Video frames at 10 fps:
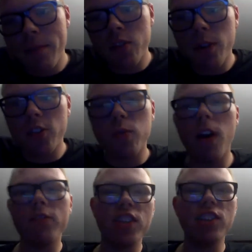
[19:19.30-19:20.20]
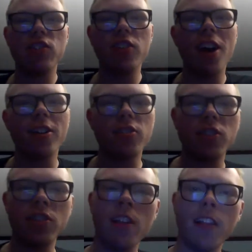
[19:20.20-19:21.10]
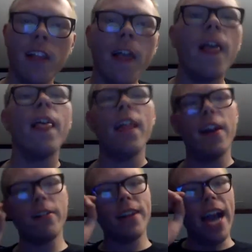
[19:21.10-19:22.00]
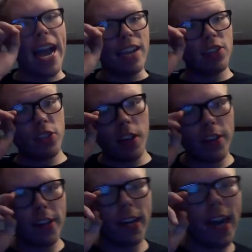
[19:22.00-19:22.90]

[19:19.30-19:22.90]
as where 12Z starts. Okay, so they're going to